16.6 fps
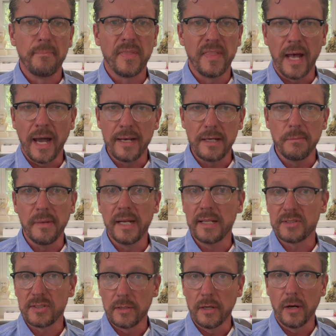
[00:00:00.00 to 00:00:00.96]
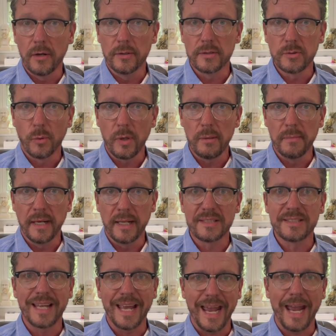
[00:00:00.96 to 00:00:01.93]
90 minutes, and 120
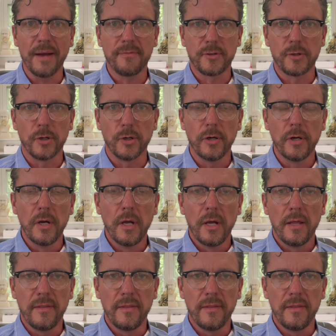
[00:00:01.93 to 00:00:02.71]
minutes after